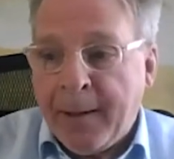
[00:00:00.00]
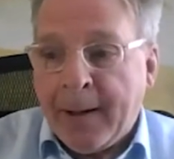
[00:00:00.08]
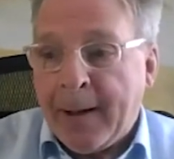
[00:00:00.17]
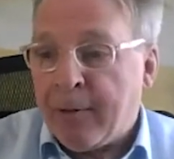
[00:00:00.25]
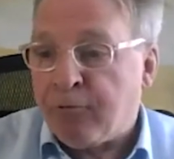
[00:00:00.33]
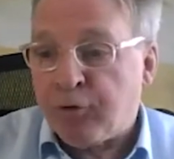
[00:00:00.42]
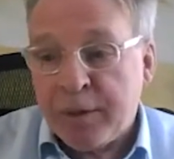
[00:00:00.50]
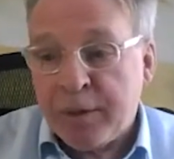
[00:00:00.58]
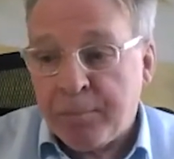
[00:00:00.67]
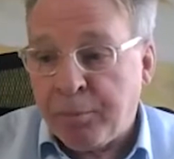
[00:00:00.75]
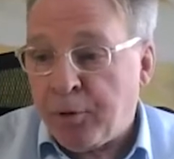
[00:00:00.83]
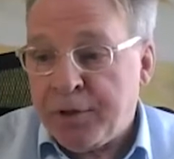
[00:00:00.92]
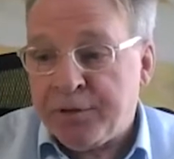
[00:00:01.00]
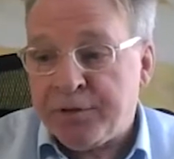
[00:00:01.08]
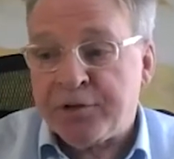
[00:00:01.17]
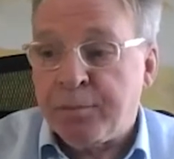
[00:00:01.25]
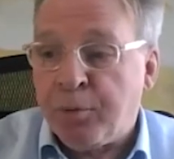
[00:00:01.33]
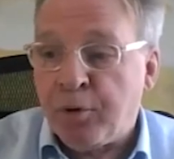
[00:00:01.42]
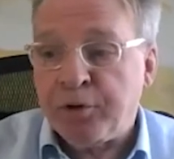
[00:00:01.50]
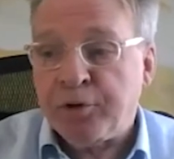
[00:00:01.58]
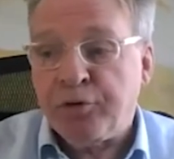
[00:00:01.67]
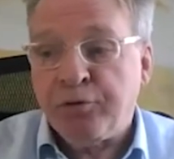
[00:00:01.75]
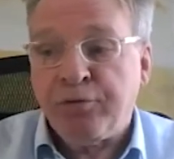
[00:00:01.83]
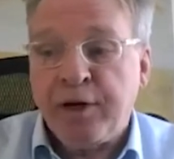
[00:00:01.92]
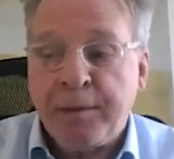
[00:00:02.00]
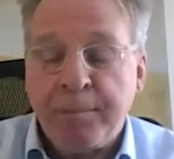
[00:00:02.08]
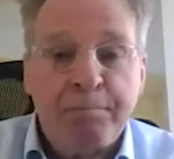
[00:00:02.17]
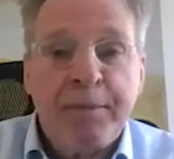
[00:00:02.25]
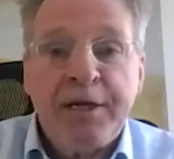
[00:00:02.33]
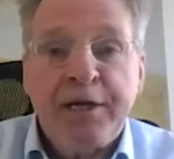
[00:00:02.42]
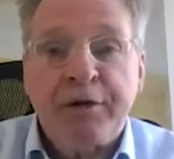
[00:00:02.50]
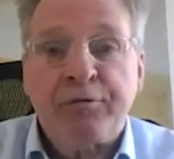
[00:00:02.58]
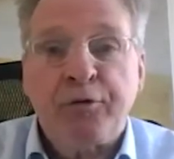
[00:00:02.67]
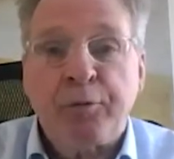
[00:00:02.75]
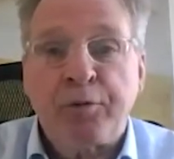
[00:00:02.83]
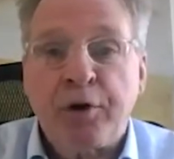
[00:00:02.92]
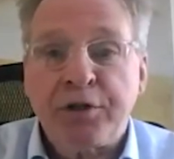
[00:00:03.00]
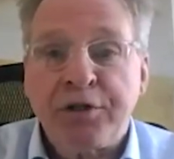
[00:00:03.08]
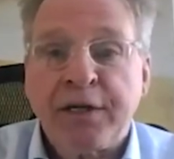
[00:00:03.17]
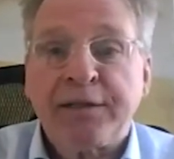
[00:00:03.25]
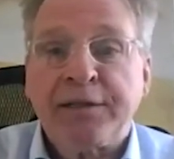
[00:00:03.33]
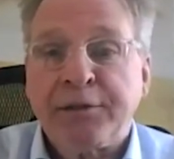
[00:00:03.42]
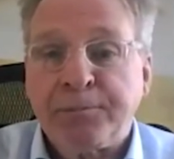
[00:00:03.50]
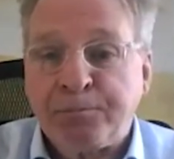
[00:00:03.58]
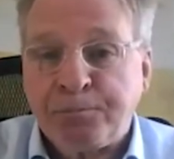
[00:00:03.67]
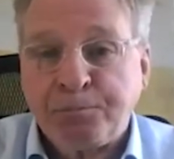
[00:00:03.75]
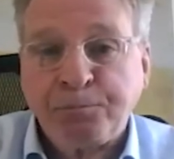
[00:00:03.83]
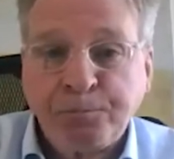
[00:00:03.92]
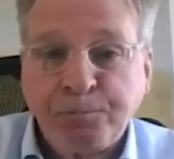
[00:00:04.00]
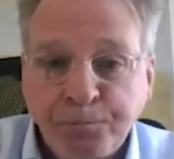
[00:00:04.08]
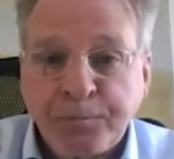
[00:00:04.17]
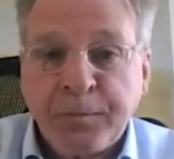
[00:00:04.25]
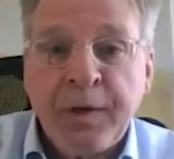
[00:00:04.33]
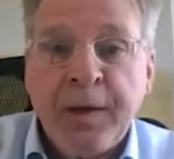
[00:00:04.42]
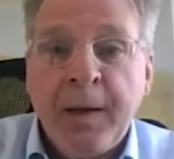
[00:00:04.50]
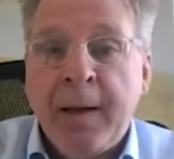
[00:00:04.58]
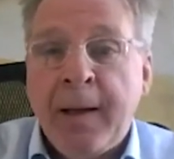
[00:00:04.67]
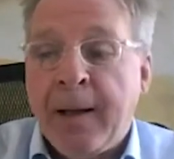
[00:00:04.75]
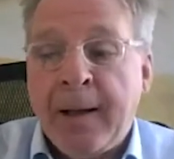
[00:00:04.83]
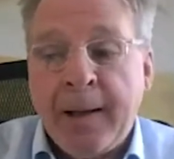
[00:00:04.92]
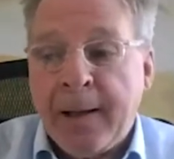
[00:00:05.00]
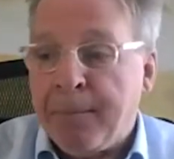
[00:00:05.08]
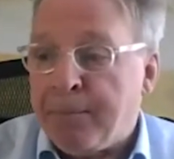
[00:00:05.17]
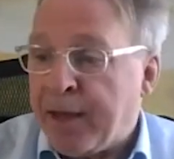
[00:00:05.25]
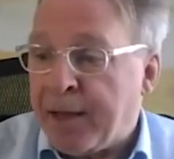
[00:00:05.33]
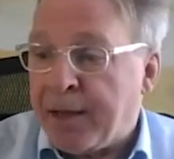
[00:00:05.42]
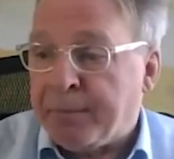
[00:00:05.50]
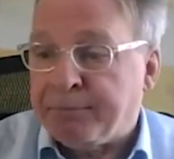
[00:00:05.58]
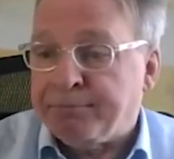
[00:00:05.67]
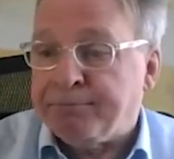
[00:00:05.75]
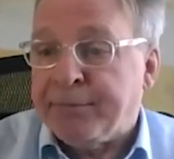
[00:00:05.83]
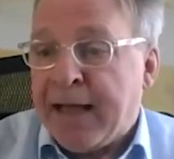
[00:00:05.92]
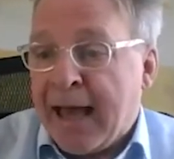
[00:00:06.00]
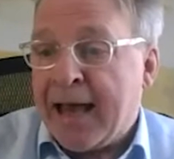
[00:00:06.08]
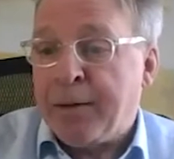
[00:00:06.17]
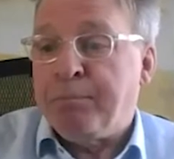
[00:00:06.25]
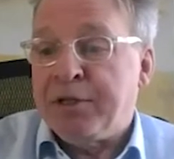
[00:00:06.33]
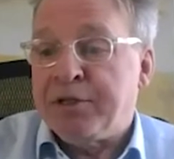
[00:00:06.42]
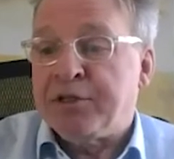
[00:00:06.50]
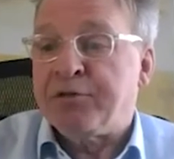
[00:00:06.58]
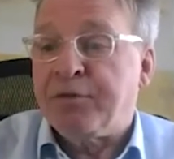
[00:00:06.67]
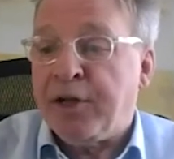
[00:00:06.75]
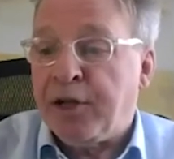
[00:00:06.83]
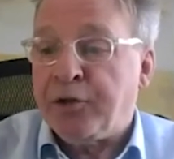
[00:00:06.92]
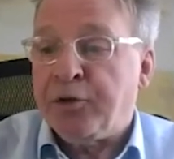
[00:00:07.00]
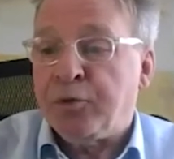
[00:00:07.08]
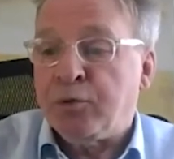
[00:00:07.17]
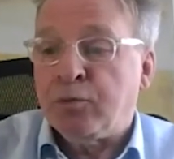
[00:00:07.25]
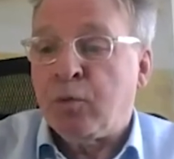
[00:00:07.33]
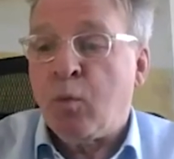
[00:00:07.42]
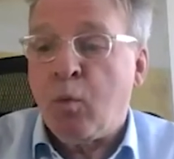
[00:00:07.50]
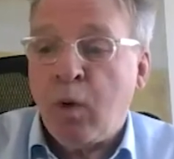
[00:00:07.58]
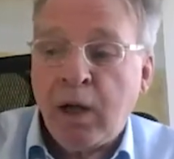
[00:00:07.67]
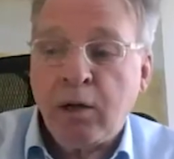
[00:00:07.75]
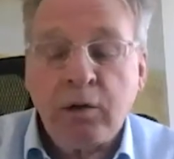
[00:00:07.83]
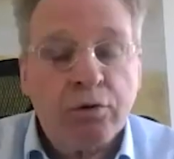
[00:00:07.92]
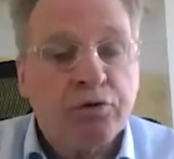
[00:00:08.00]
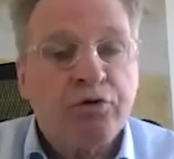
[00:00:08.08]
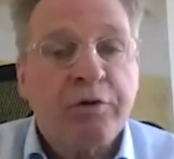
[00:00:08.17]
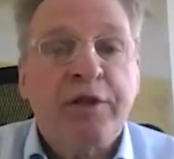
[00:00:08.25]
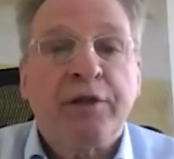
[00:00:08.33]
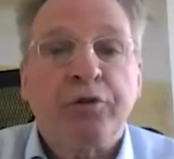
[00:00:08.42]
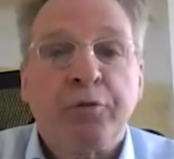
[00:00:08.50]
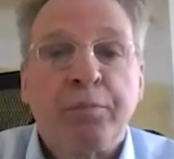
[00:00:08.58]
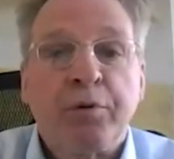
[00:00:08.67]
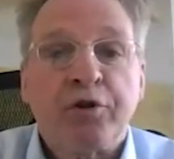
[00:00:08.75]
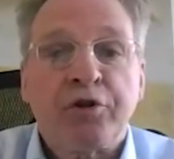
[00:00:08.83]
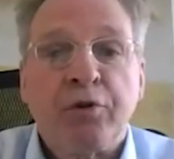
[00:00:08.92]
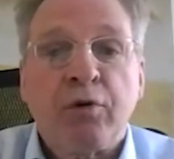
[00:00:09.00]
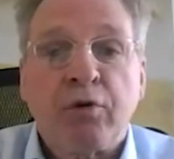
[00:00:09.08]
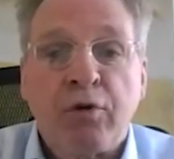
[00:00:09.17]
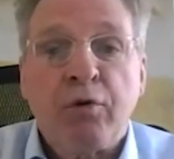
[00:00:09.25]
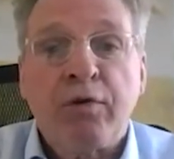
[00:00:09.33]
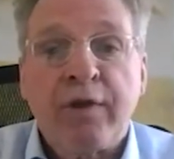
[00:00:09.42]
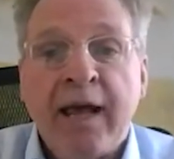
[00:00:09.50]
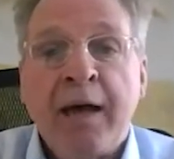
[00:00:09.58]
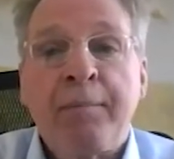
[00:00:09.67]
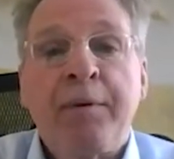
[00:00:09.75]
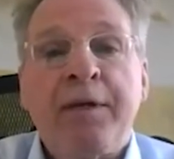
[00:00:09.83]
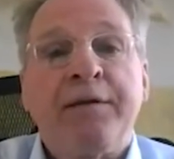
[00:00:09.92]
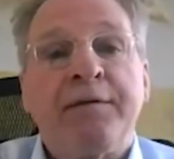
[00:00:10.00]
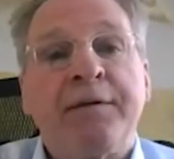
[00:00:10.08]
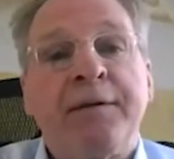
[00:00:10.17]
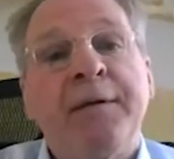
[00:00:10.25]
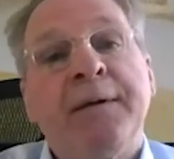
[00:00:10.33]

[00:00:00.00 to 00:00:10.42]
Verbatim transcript: Uh, for employees, it's important to find meaningful projects um, that add business value while contributing to personal growth and happiness.